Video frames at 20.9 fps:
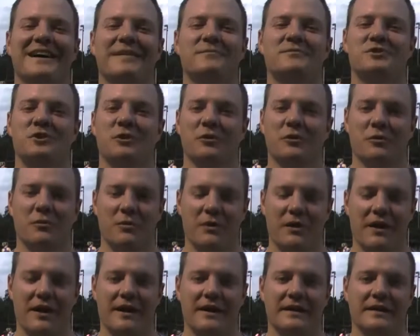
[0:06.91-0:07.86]
I'm Joe
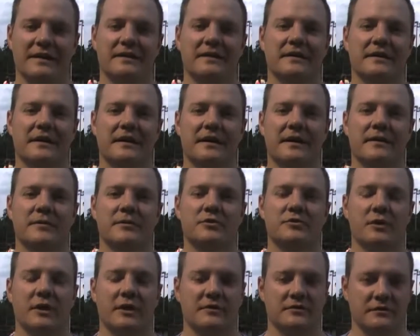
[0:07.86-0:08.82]
O'Brien. I'm a
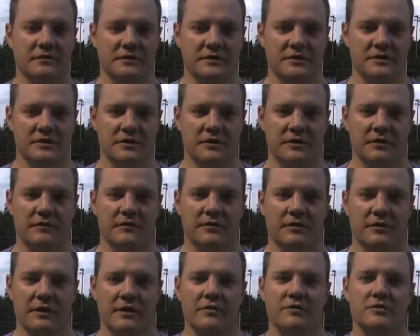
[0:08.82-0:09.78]
director of engineering
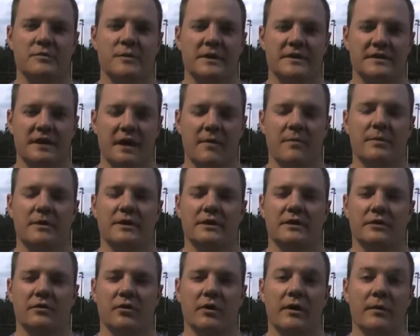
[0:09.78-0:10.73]
for an aerospace
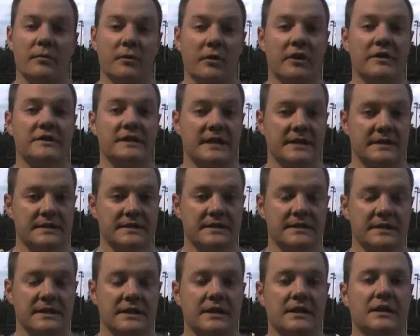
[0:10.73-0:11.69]
company in Grand Prairie,
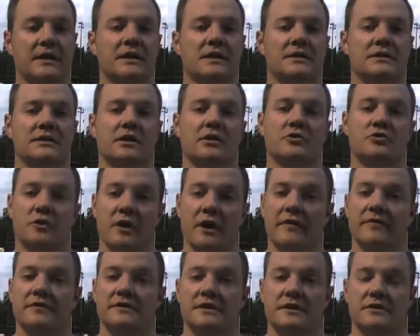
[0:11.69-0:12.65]
Texas. It's called
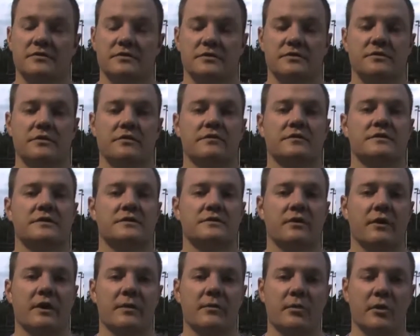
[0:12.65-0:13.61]
Triumph Accessory Services
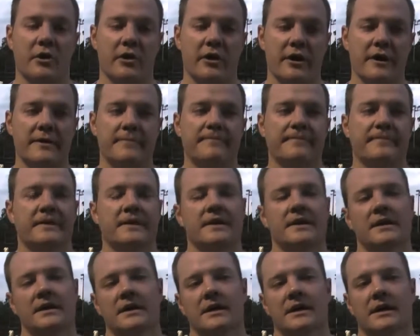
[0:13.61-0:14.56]
Grand Prairie.
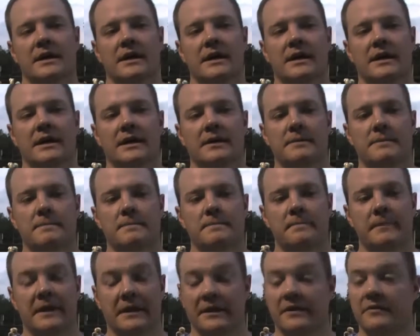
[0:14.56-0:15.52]

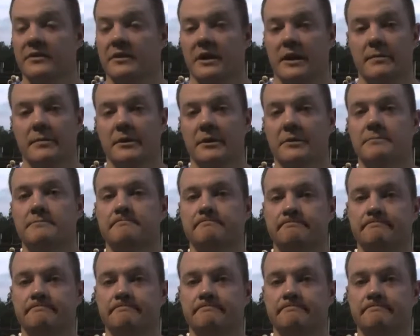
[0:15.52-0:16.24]
I live in Coppell.